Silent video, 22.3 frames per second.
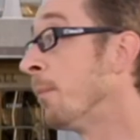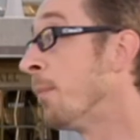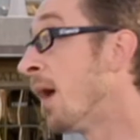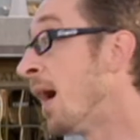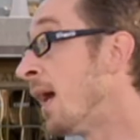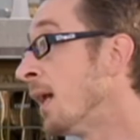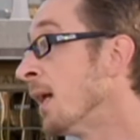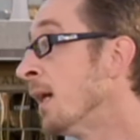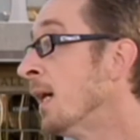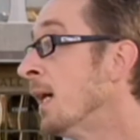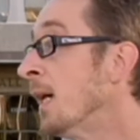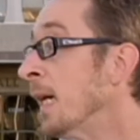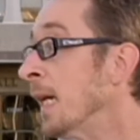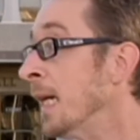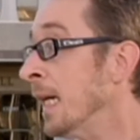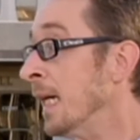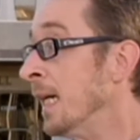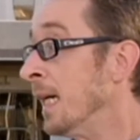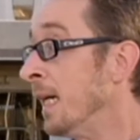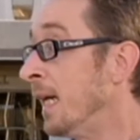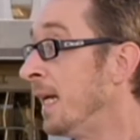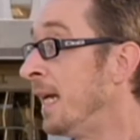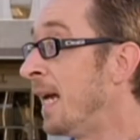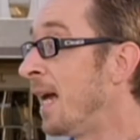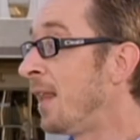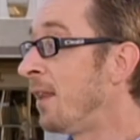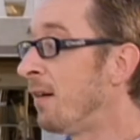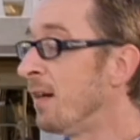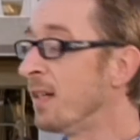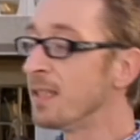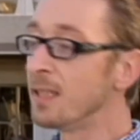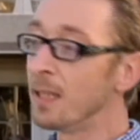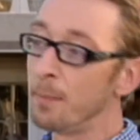But yeah,
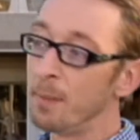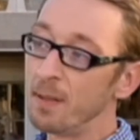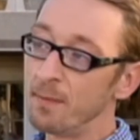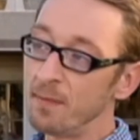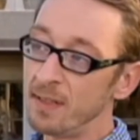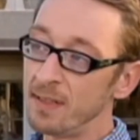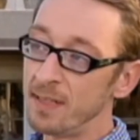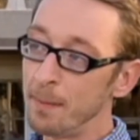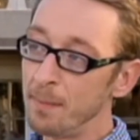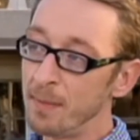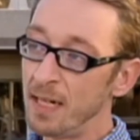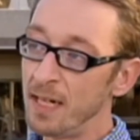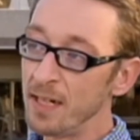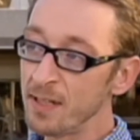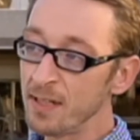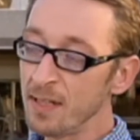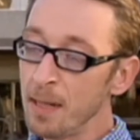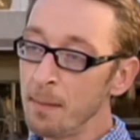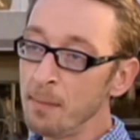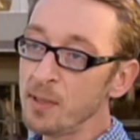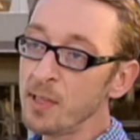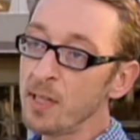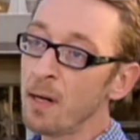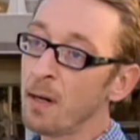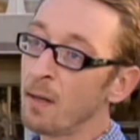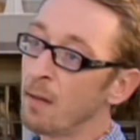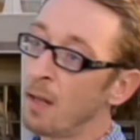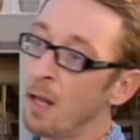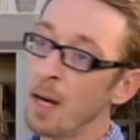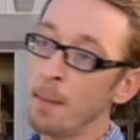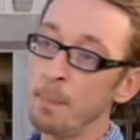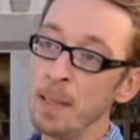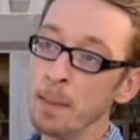there is a little bit of intimidation. I'm sure a
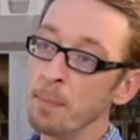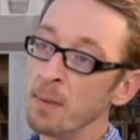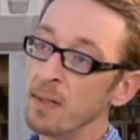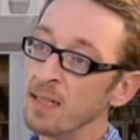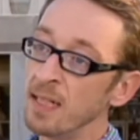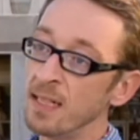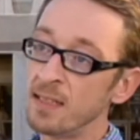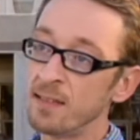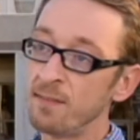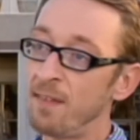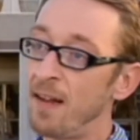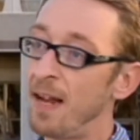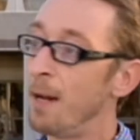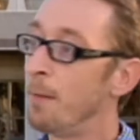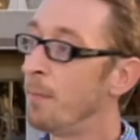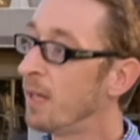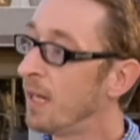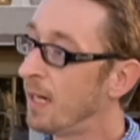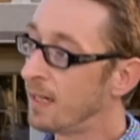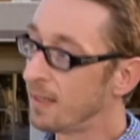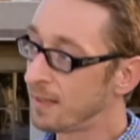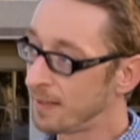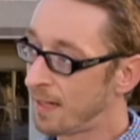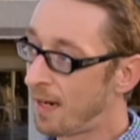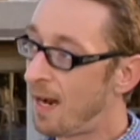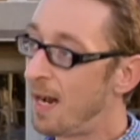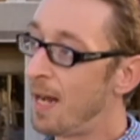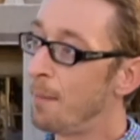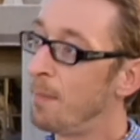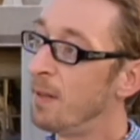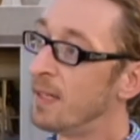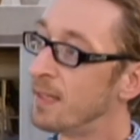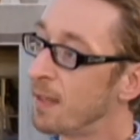lot of people, it's family and it's
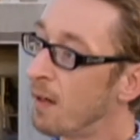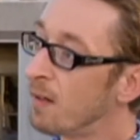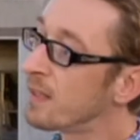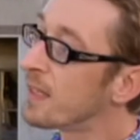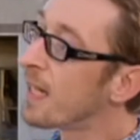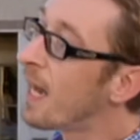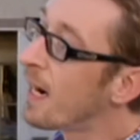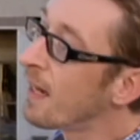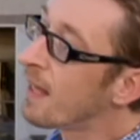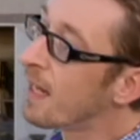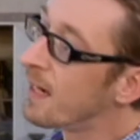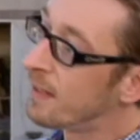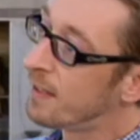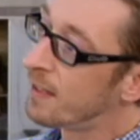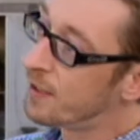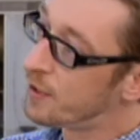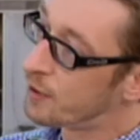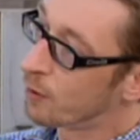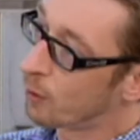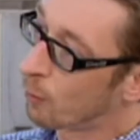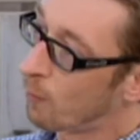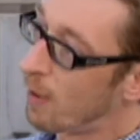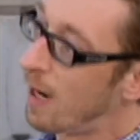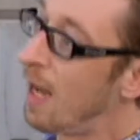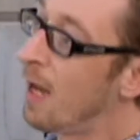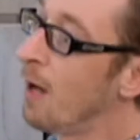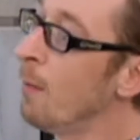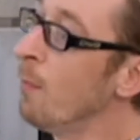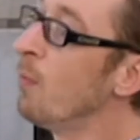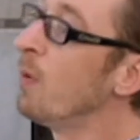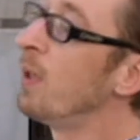time, and it's outside of that digital realm.